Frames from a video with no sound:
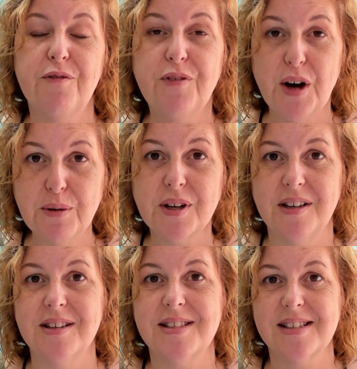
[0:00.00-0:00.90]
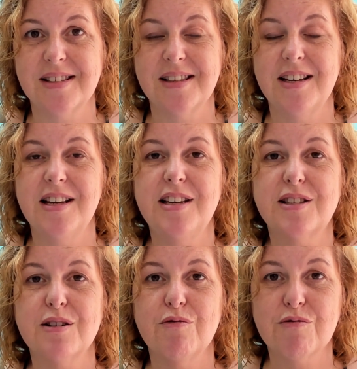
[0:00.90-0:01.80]
focus
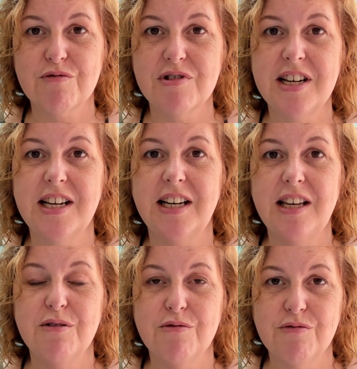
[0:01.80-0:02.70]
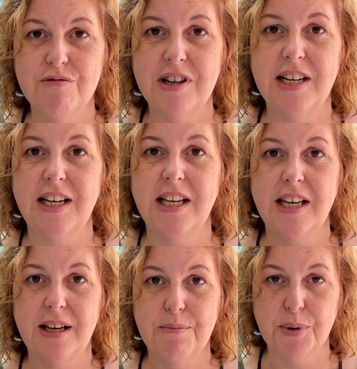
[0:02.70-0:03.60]
is really, really
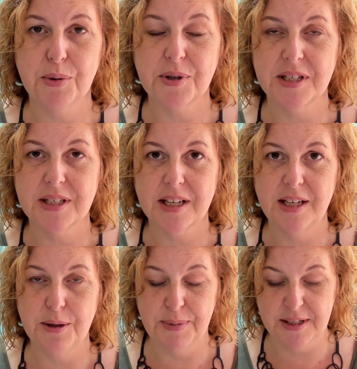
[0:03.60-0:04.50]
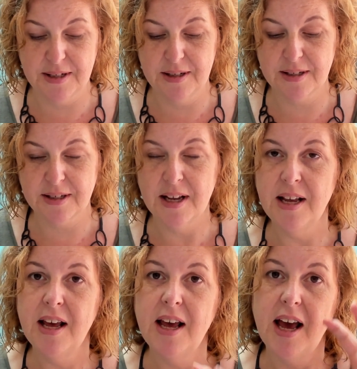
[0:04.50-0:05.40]
important in your business.
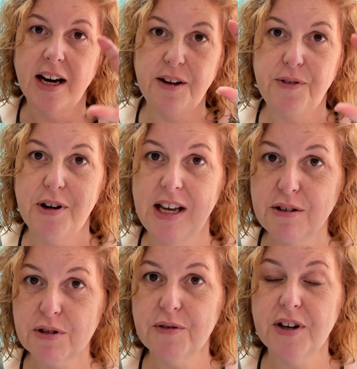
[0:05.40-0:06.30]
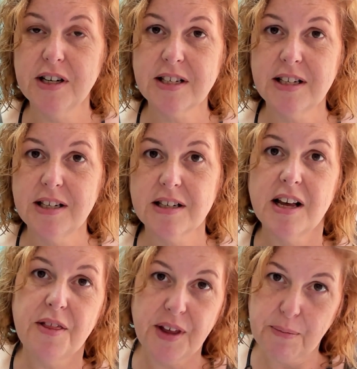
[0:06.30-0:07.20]
And if you're introverted,
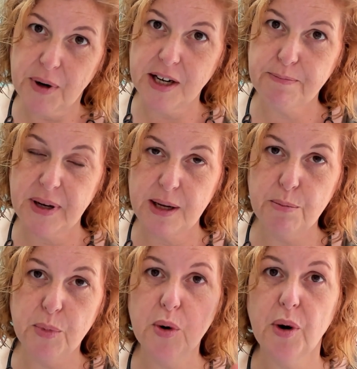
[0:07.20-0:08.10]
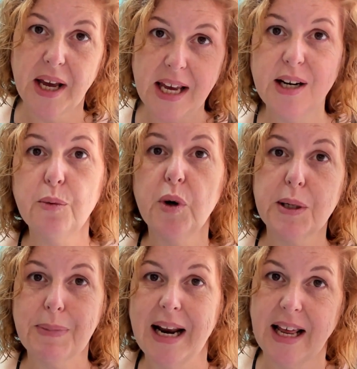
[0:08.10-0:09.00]
that might be more
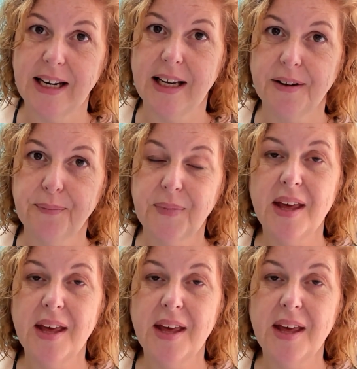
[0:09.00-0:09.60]
inward planning.